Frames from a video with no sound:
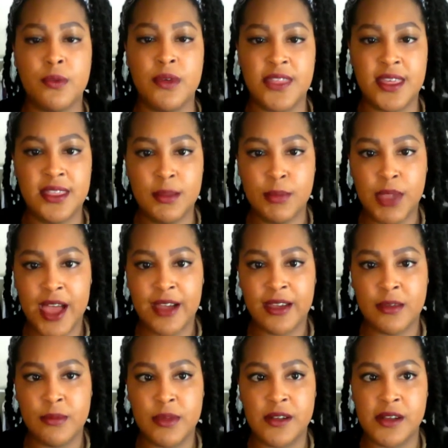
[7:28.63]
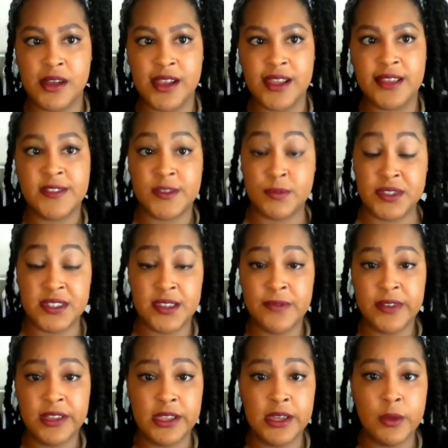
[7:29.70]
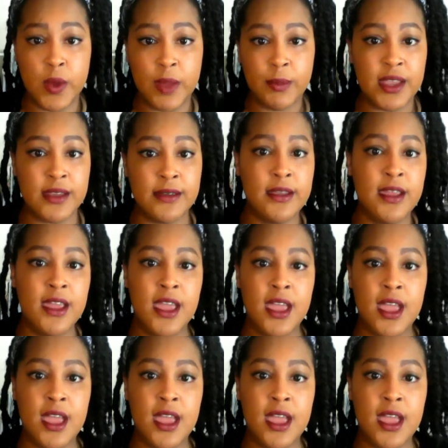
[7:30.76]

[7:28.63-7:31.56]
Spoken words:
within the Black community, specifically women,